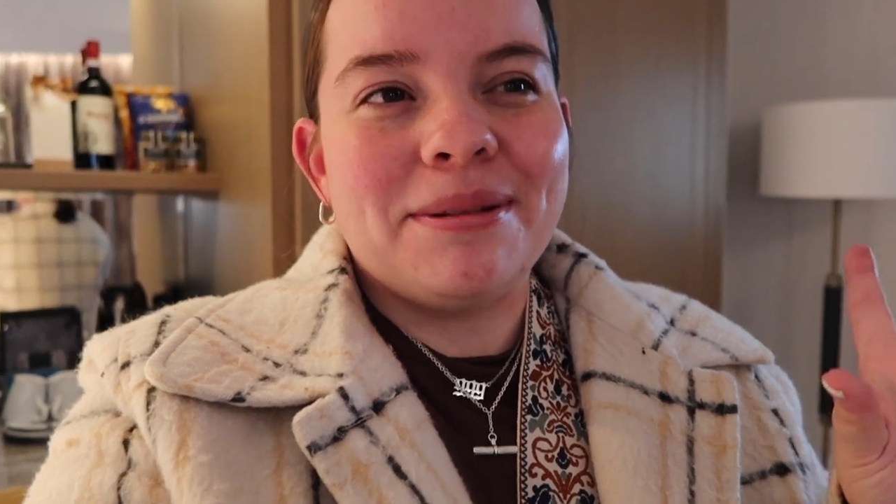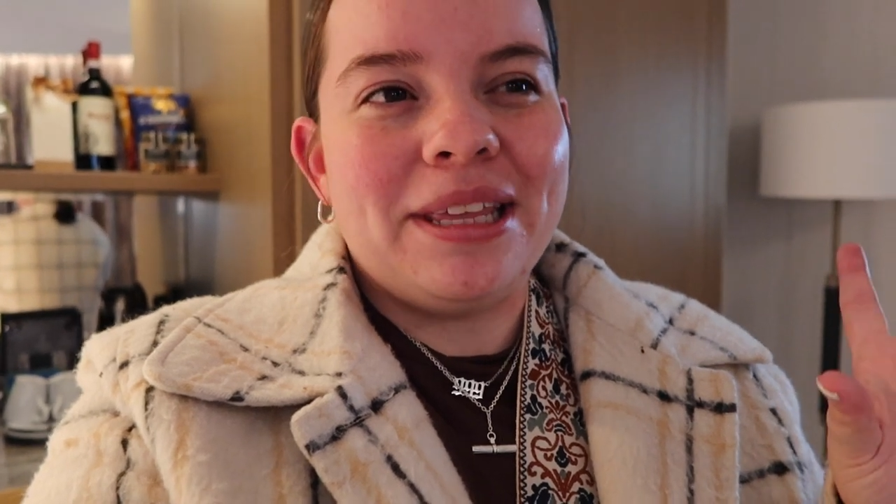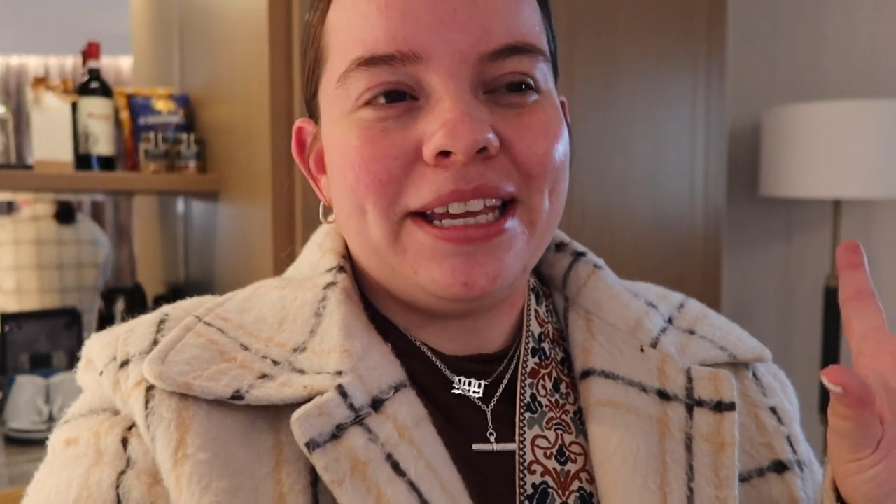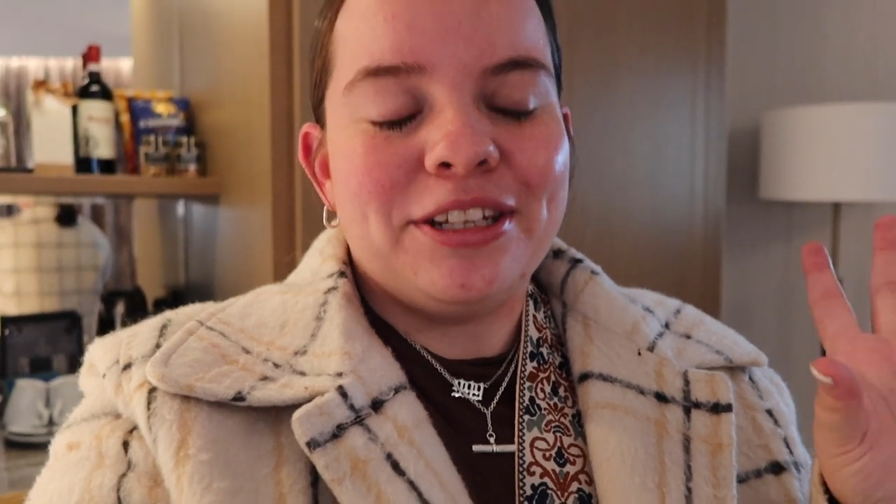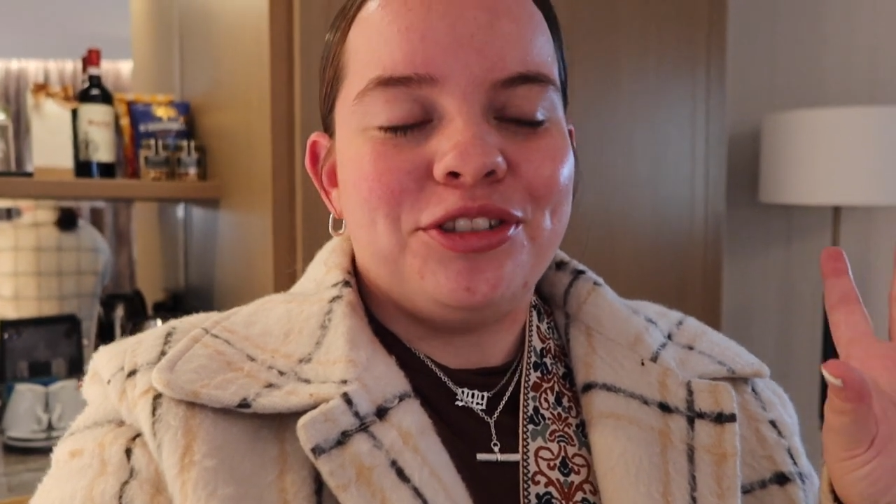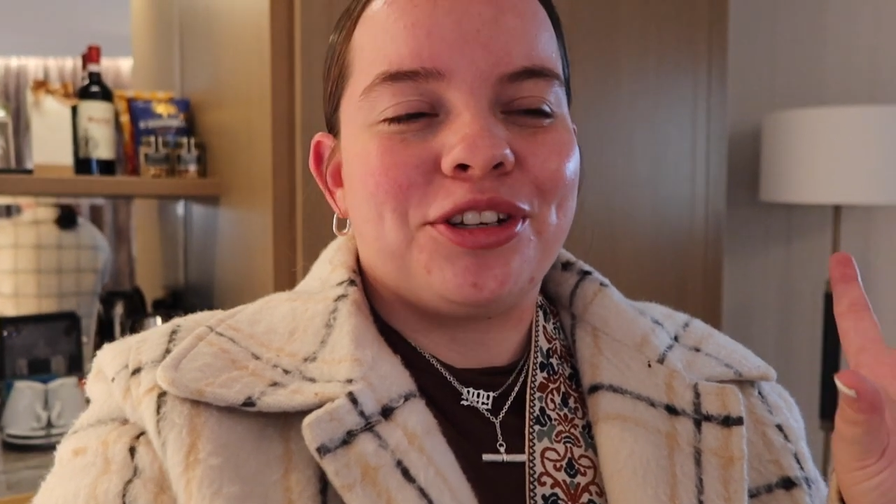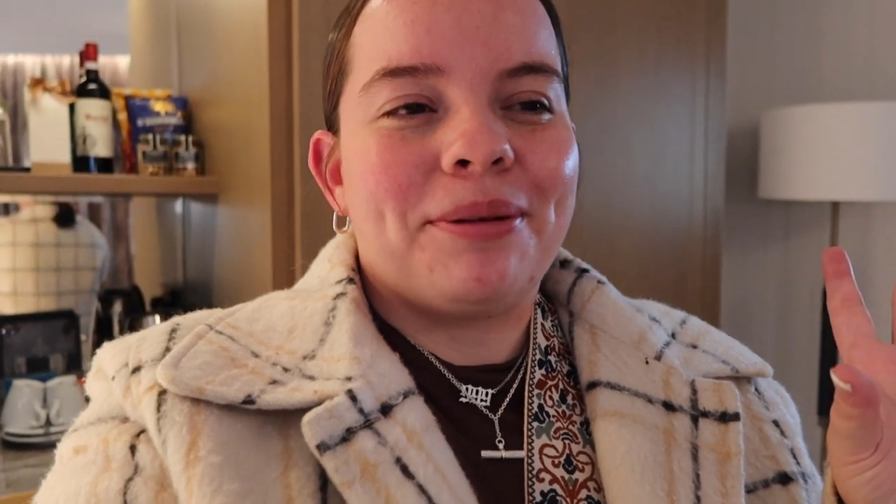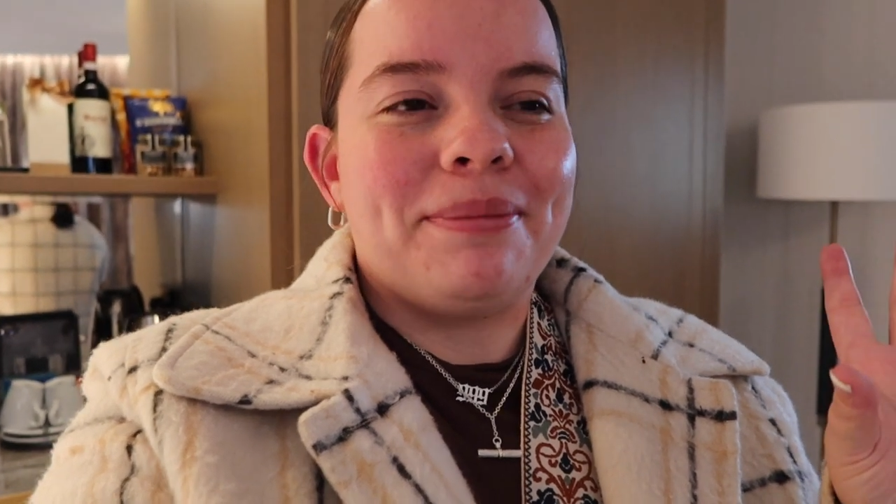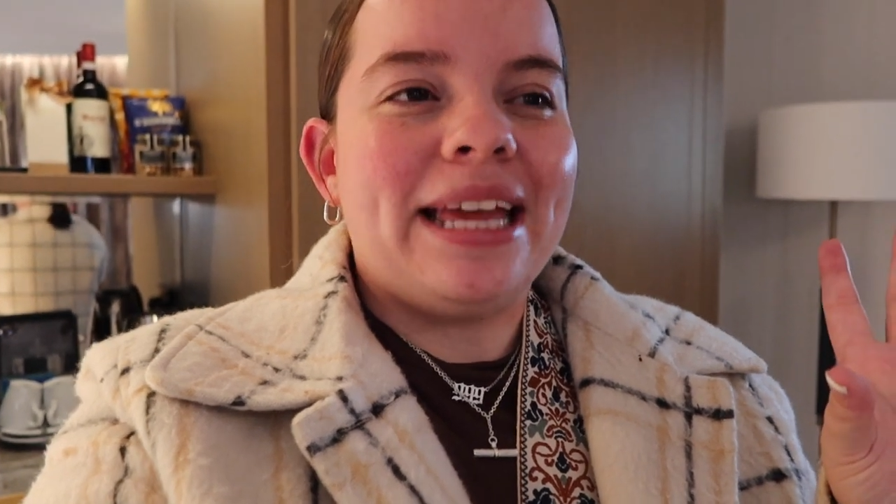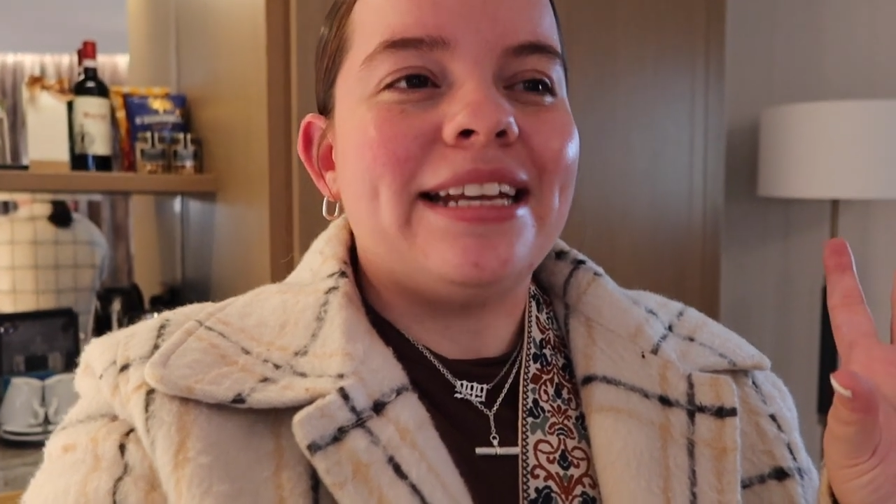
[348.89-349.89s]
something in
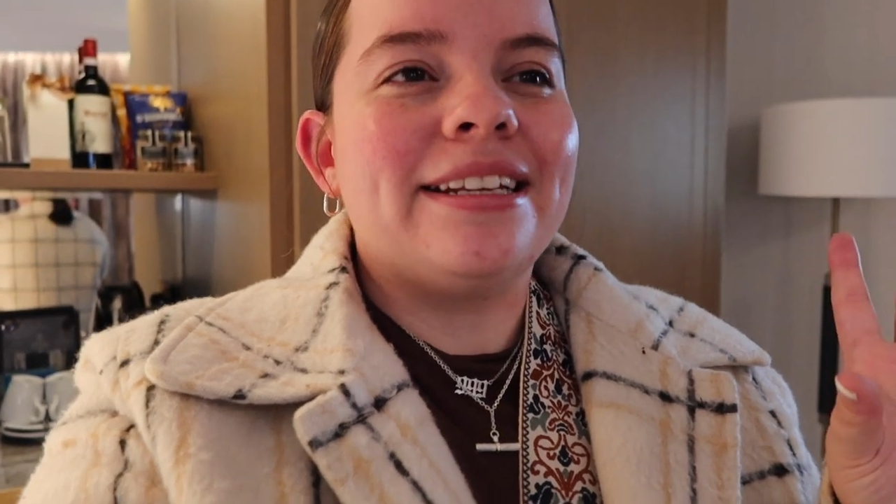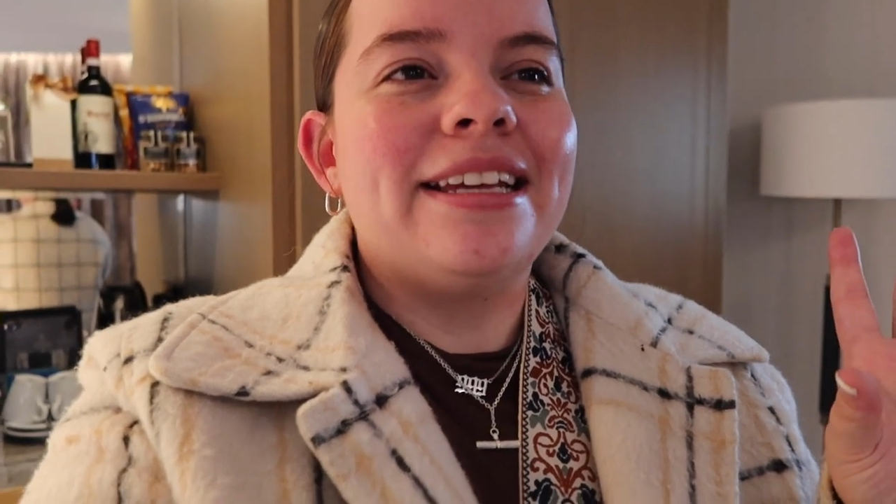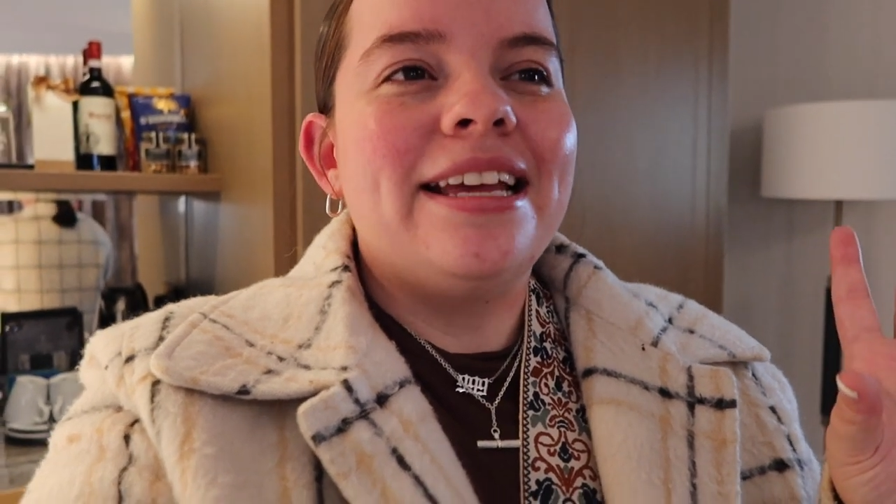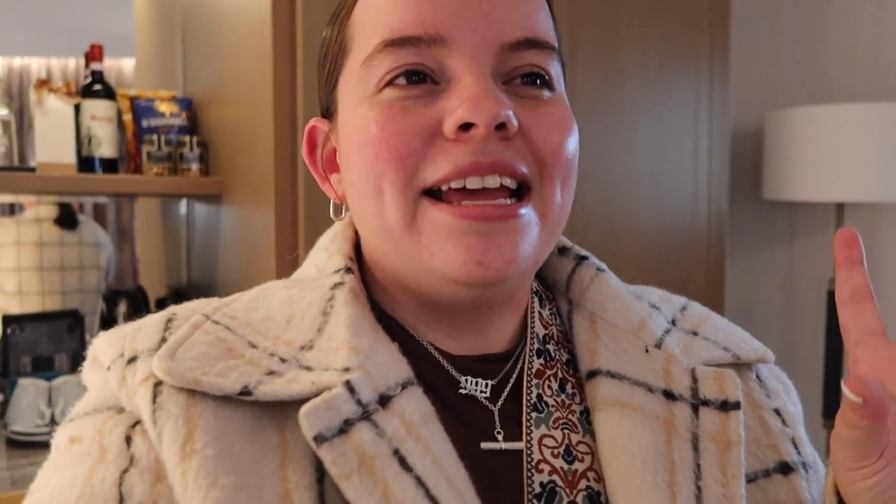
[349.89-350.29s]
German